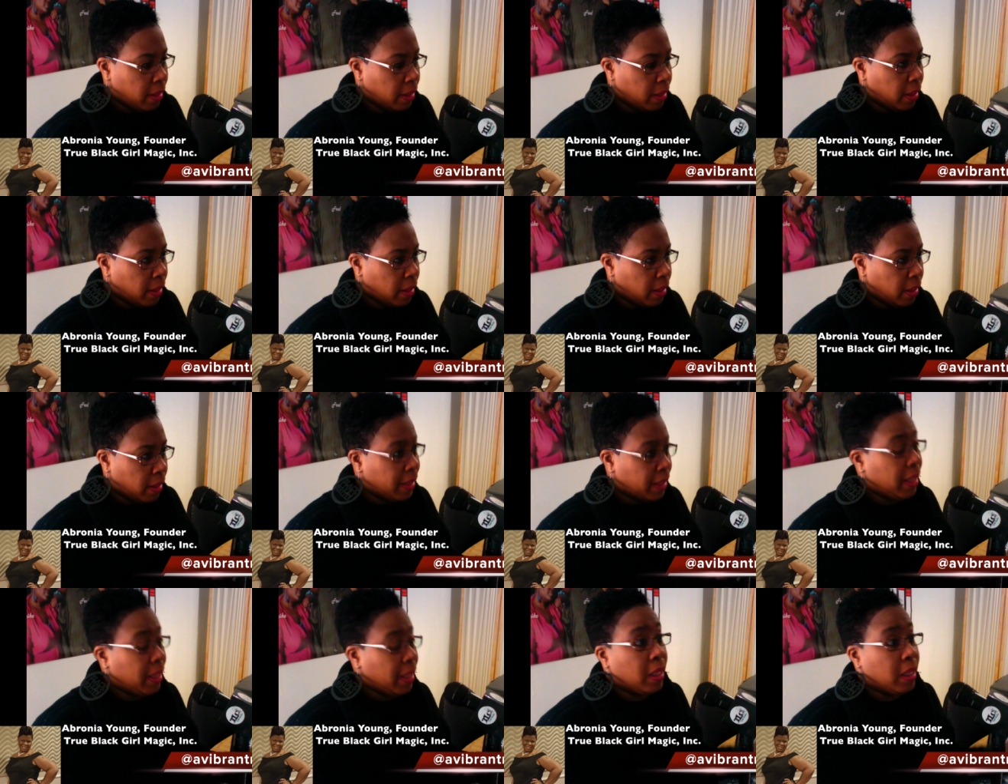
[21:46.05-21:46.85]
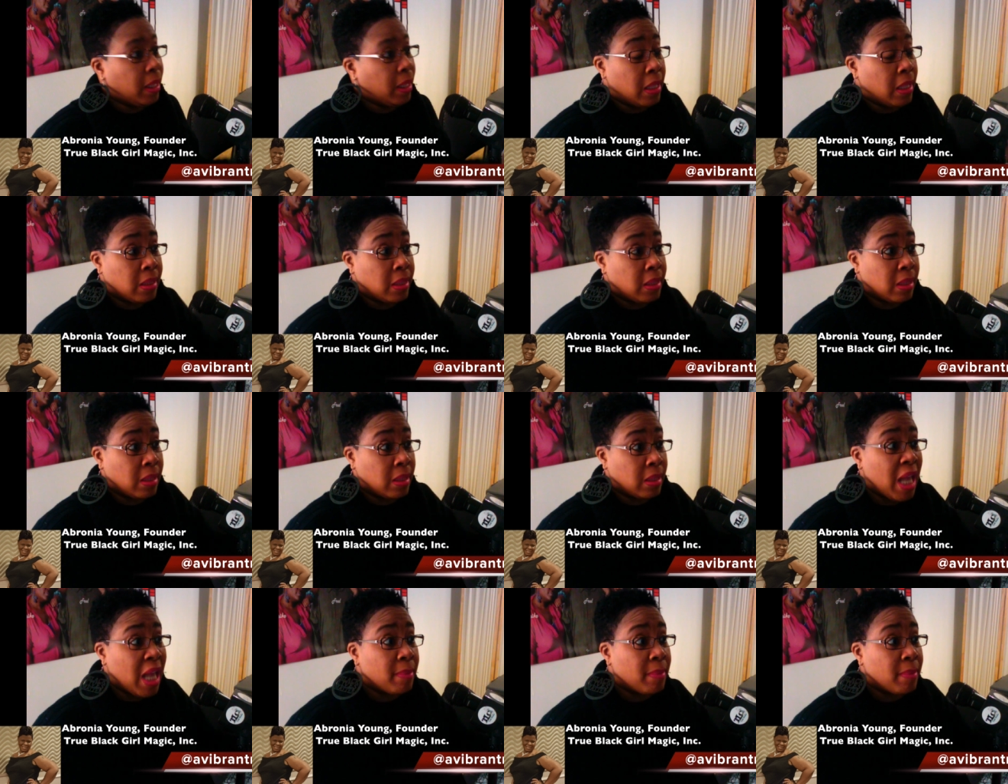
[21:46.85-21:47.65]
And again, it
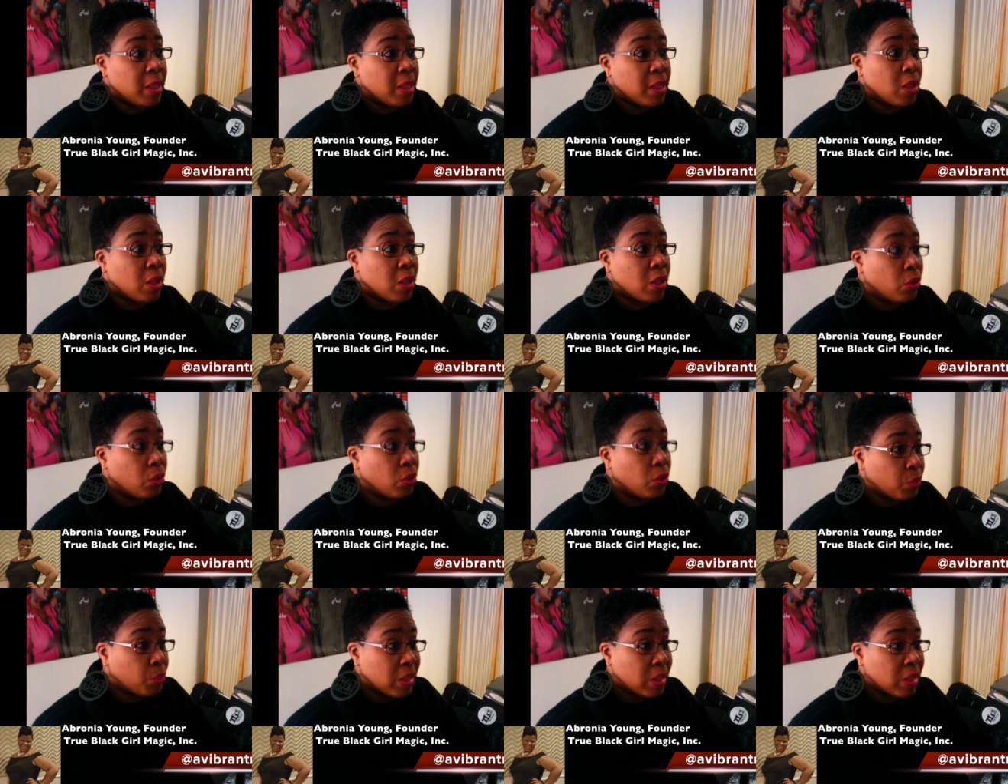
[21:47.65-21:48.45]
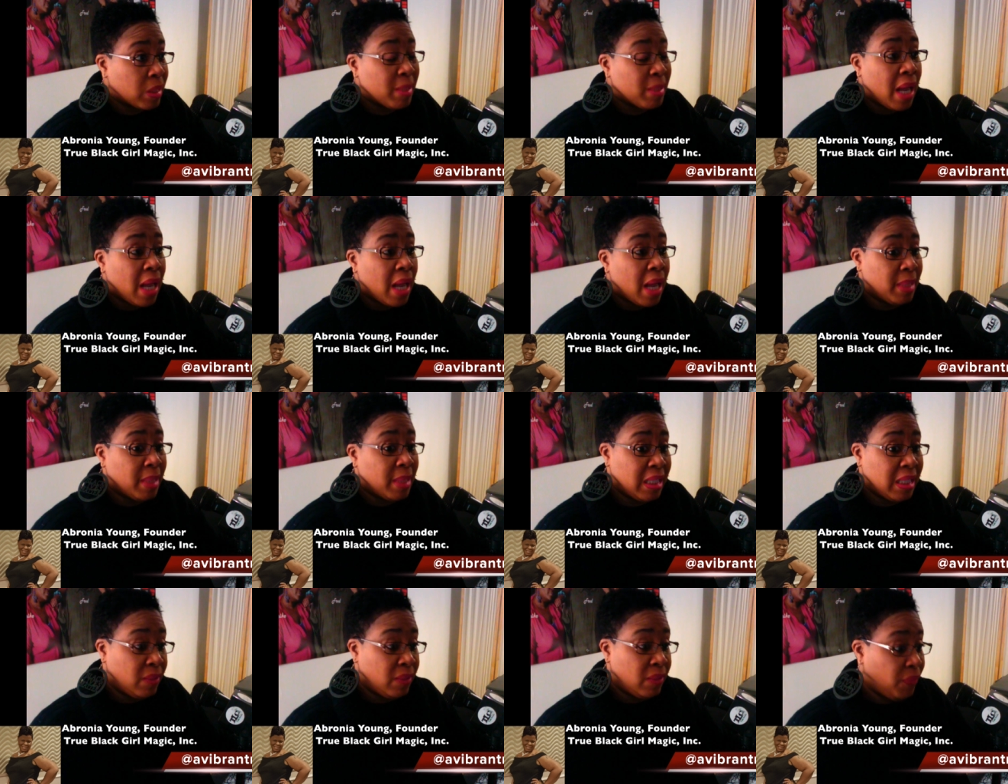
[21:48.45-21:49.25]
sometimes it's cultural, sometimes
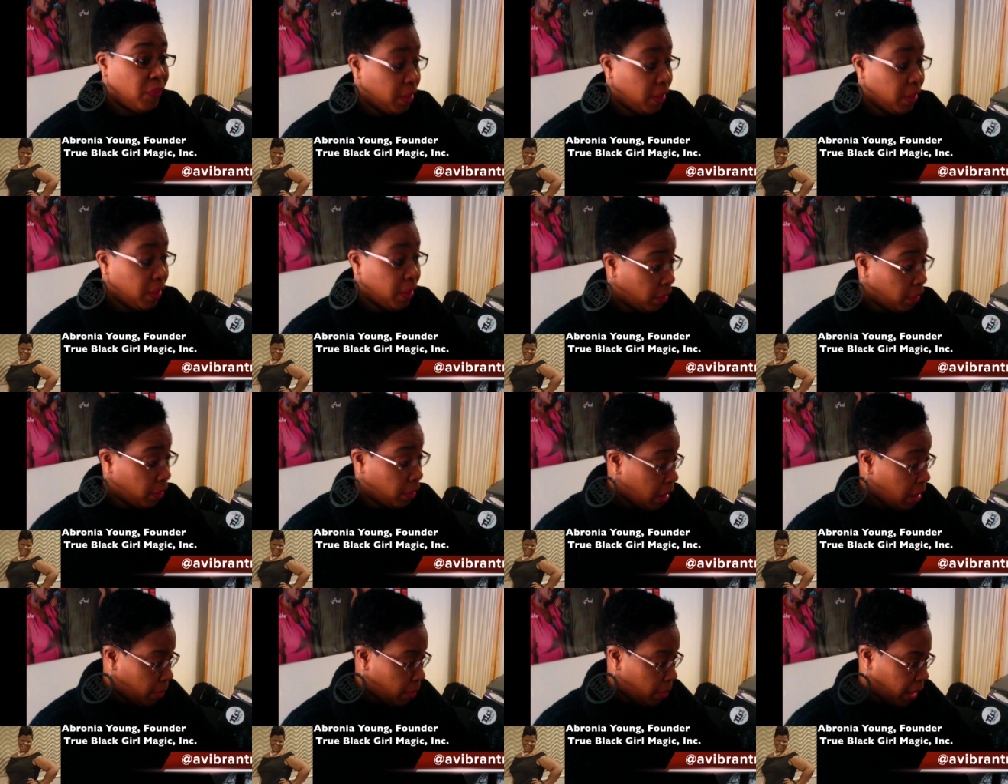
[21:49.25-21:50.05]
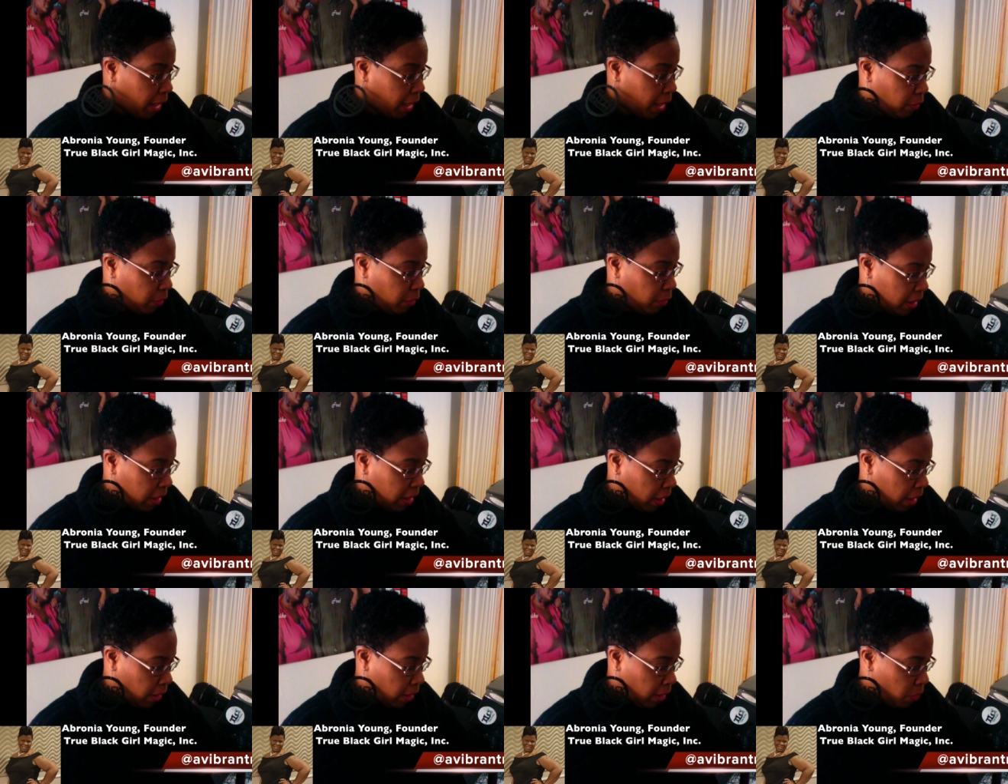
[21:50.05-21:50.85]
it's fear. But like you
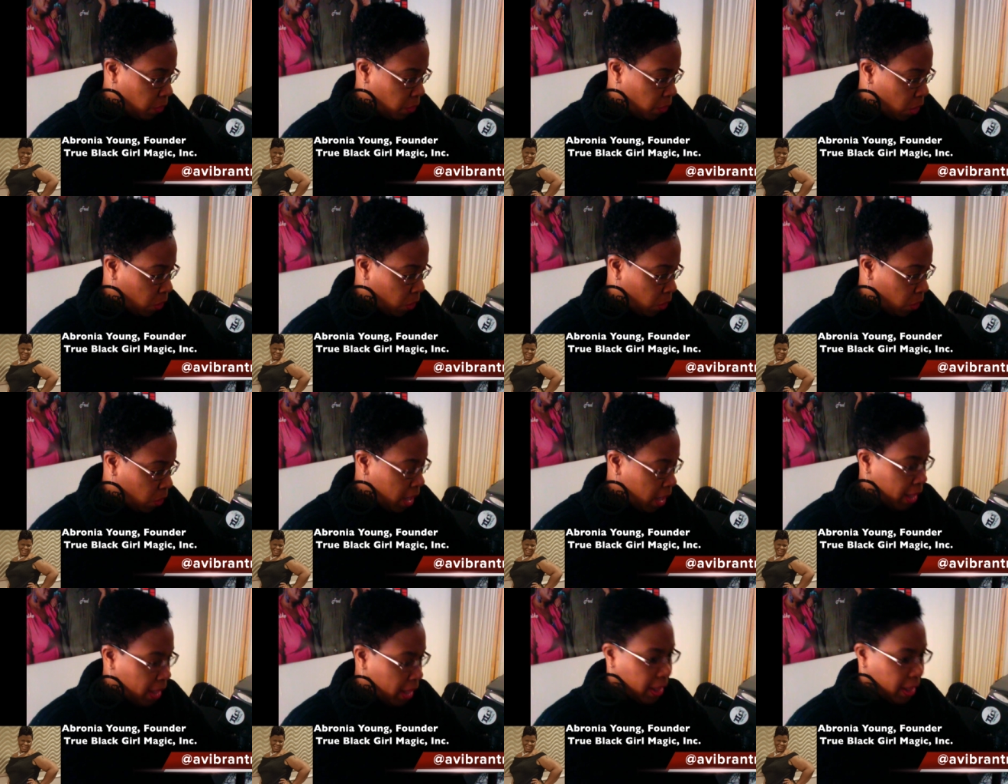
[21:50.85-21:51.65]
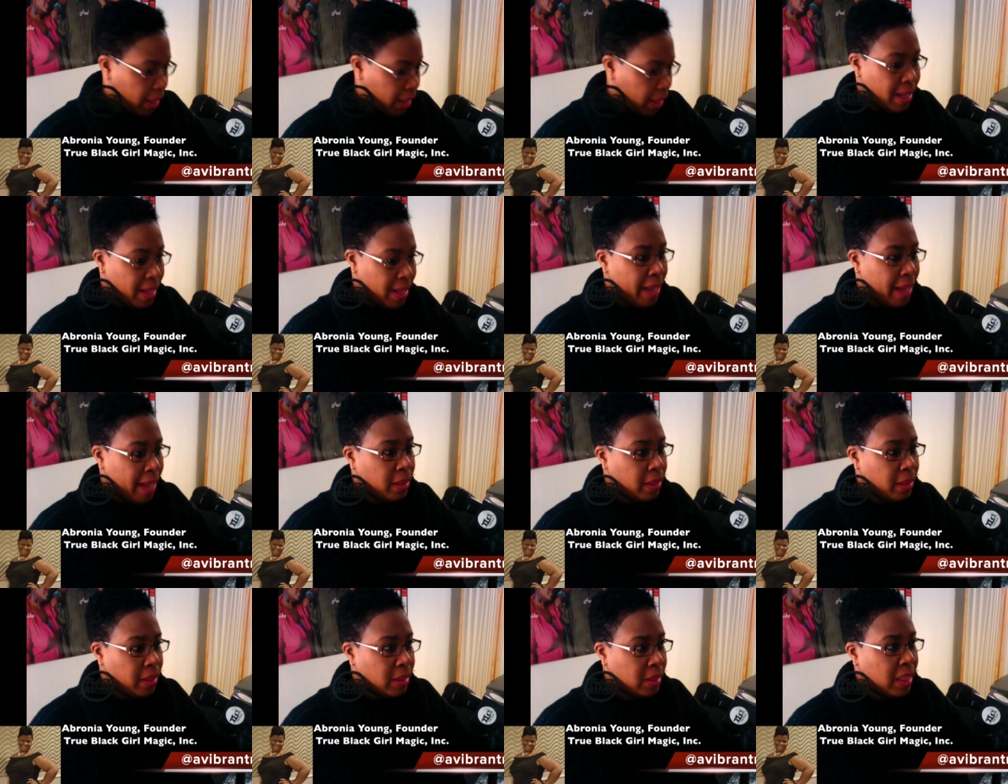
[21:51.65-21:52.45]
said, not
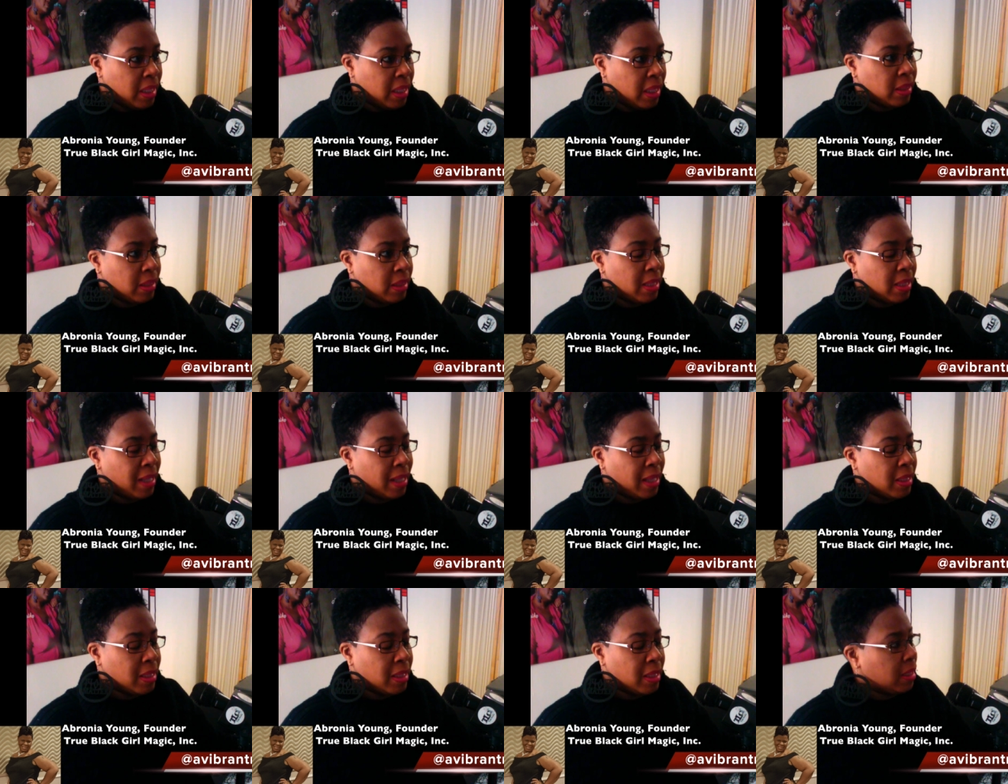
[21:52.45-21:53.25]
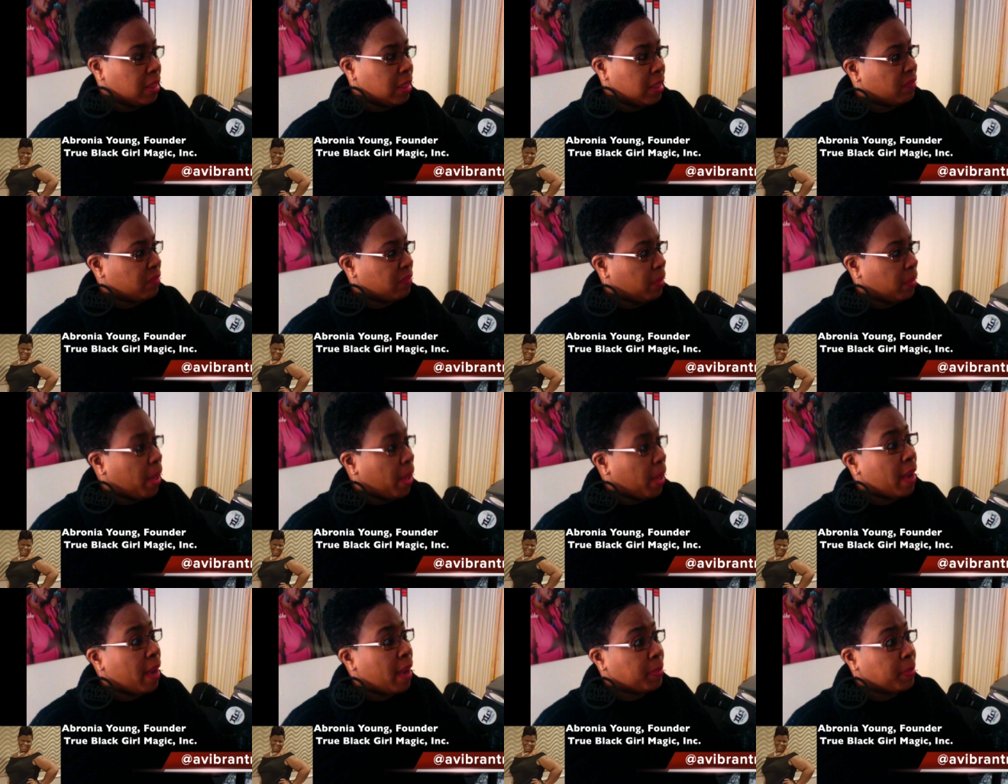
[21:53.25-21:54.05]
in the sense of the
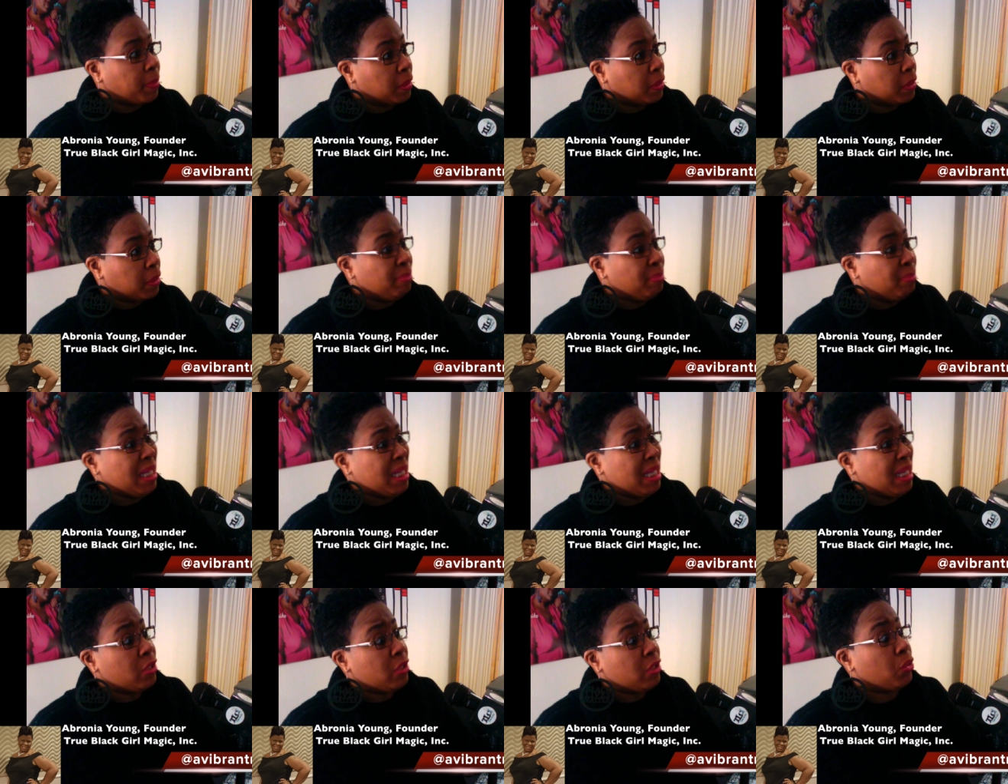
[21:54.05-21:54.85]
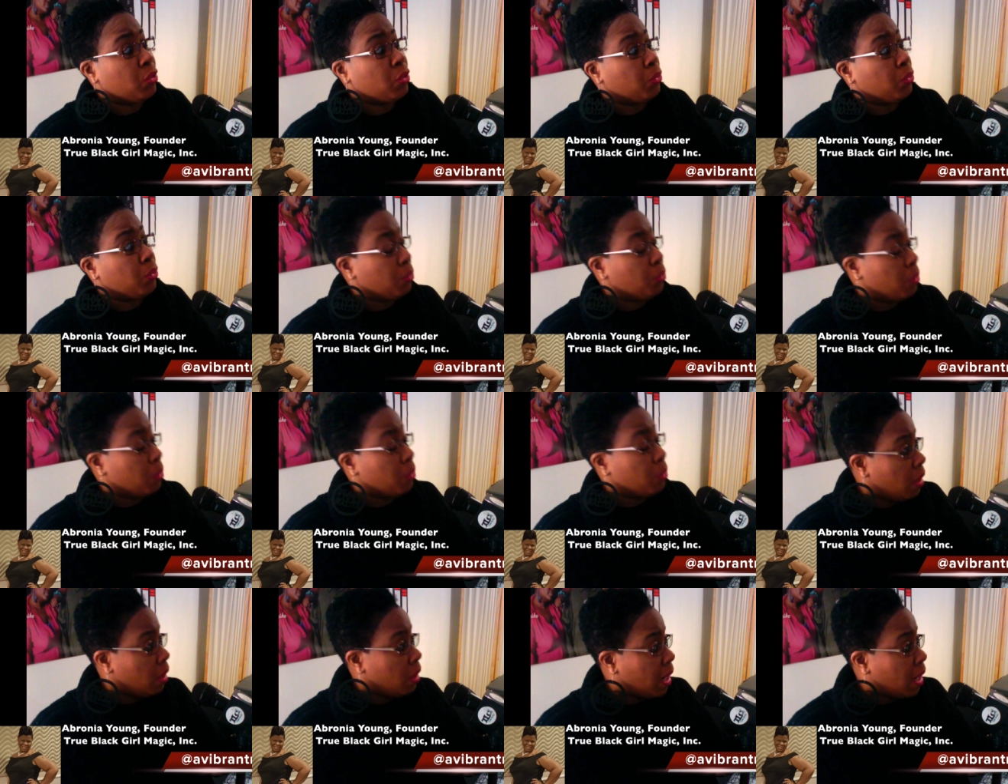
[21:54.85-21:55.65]
popular Me Too
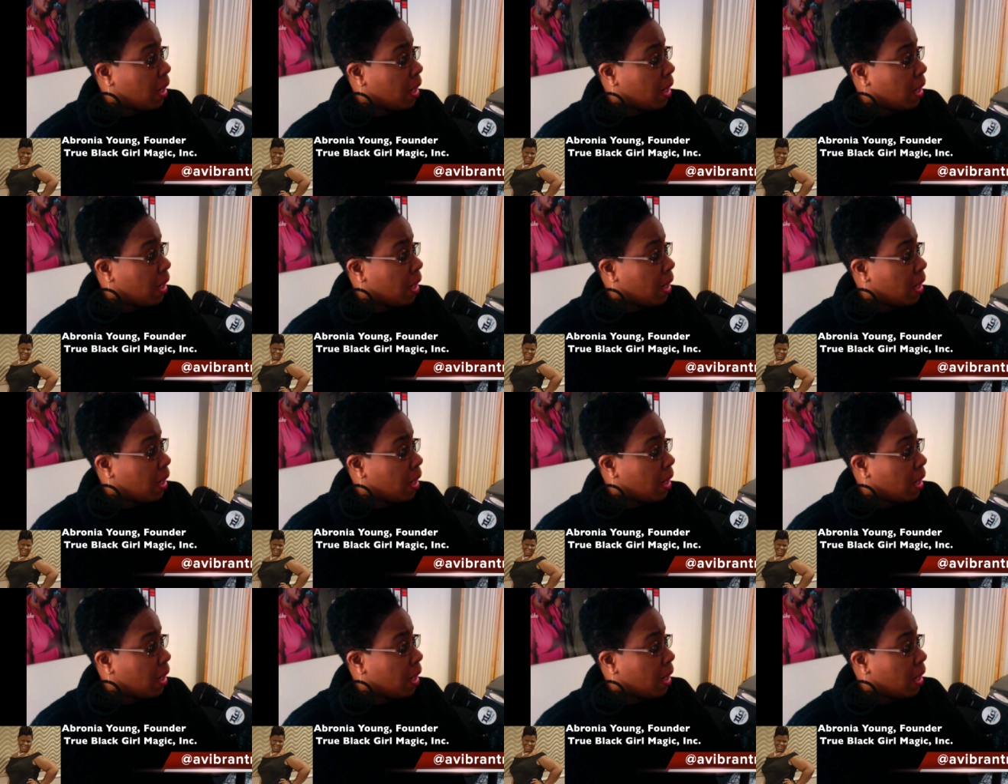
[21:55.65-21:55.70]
